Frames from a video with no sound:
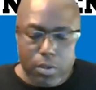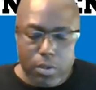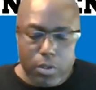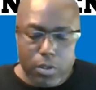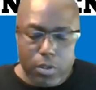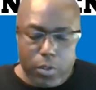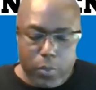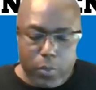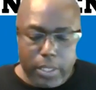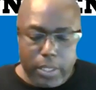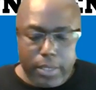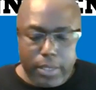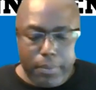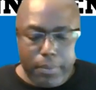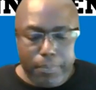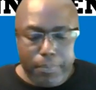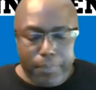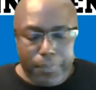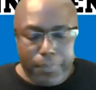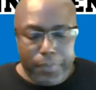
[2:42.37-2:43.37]

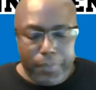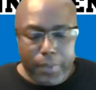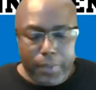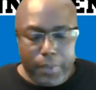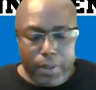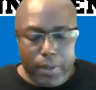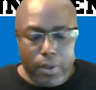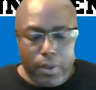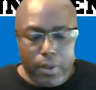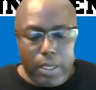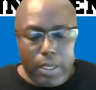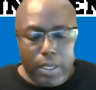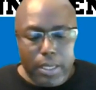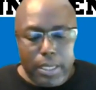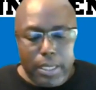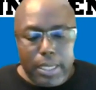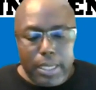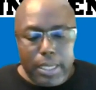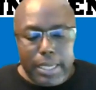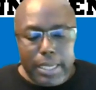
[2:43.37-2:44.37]

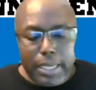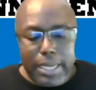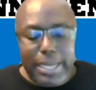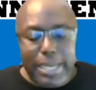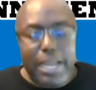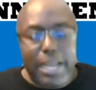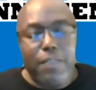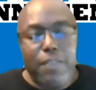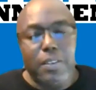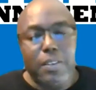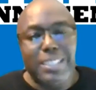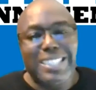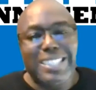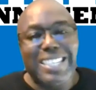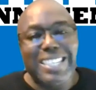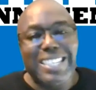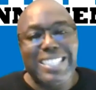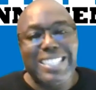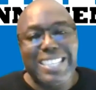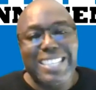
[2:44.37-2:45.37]
2011.
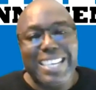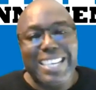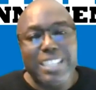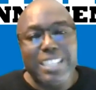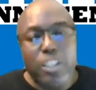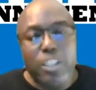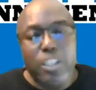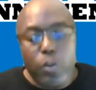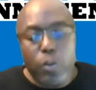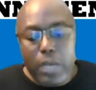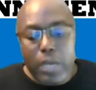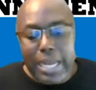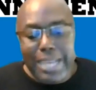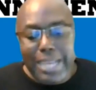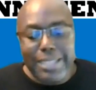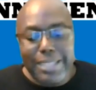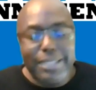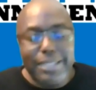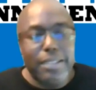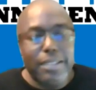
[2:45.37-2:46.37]
Since
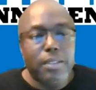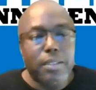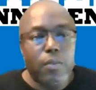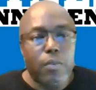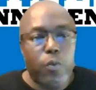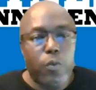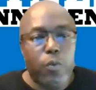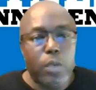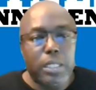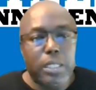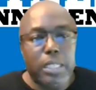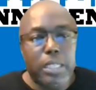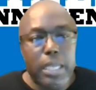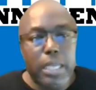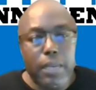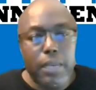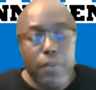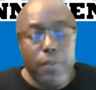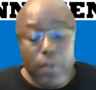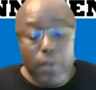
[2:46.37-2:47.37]
July
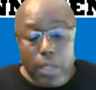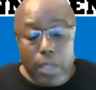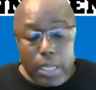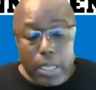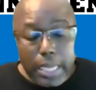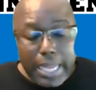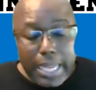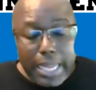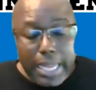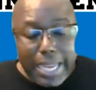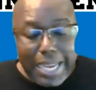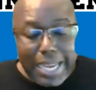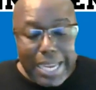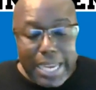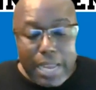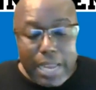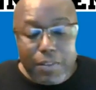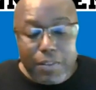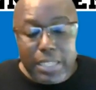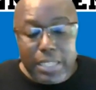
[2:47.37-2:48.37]
14,
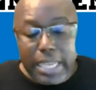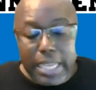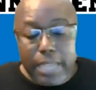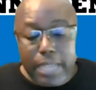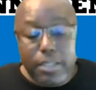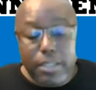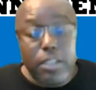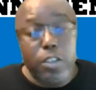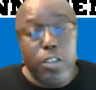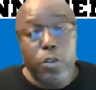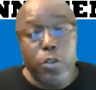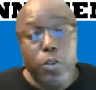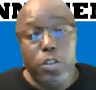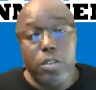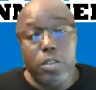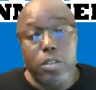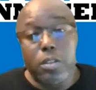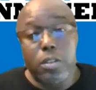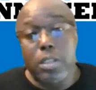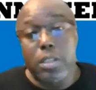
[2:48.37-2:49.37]
11
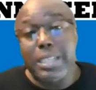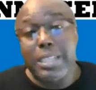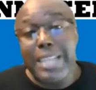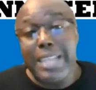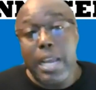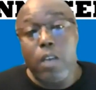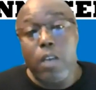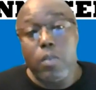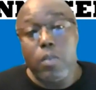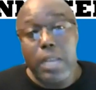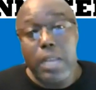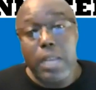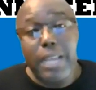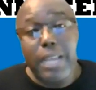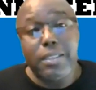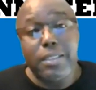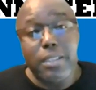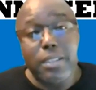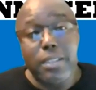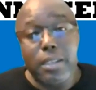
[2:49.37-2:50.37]
executions to now
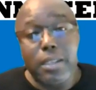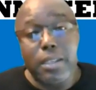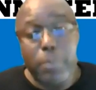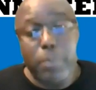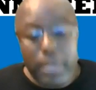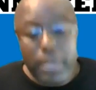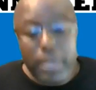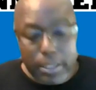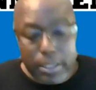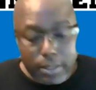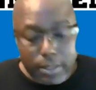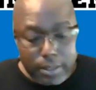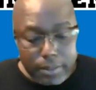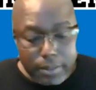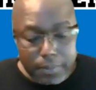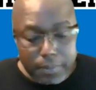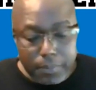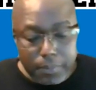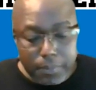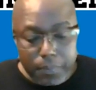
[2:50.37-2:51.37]
has taken place.
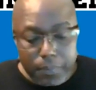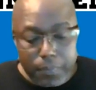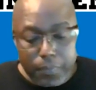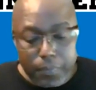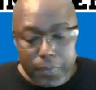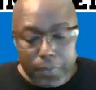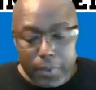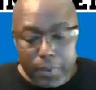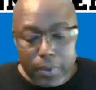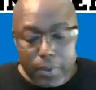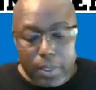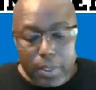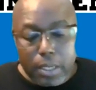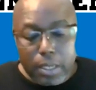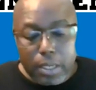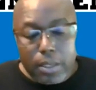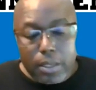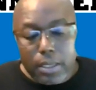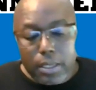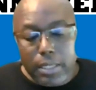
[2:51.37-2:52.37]

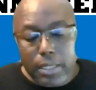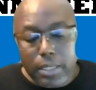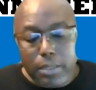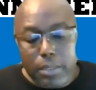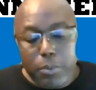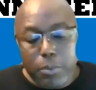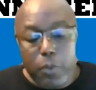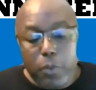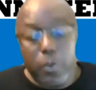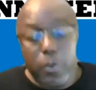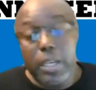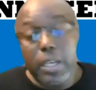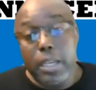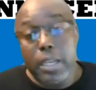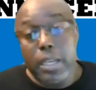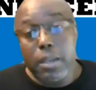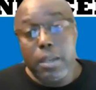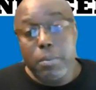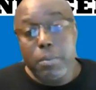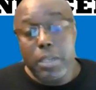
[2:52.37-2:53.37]
Lisa
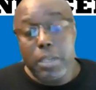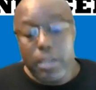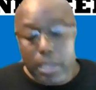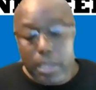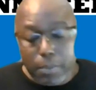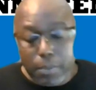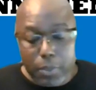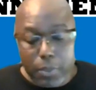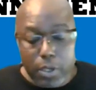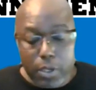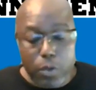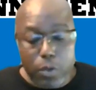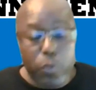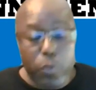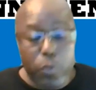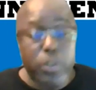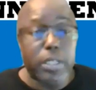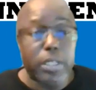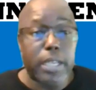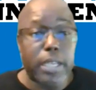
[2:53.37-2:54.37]
Marie Montgomery, who
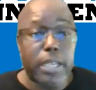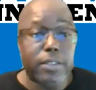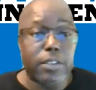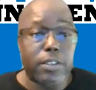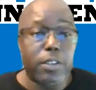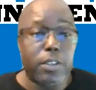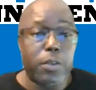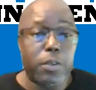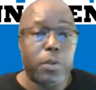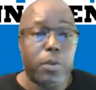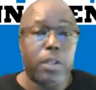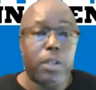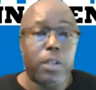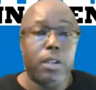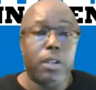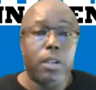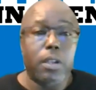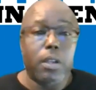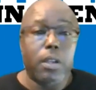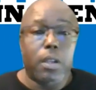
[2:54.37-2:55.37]
was executed
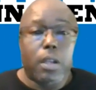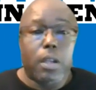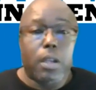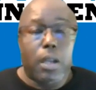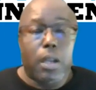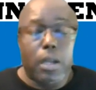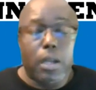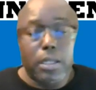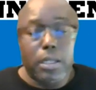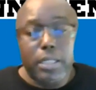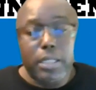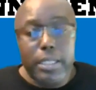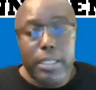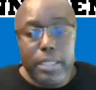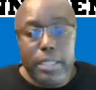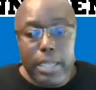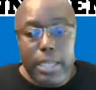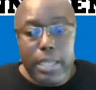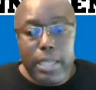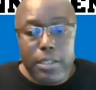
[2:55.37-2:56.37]
just
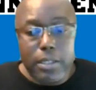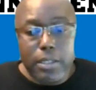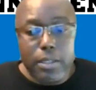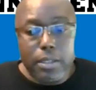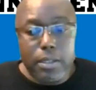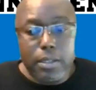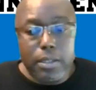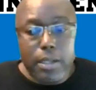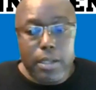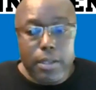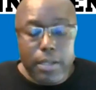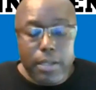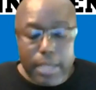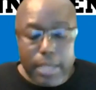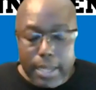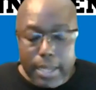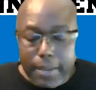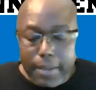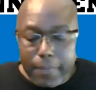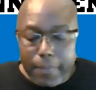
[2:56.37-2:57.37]
the other
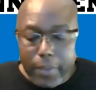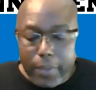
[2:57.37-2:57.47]
day,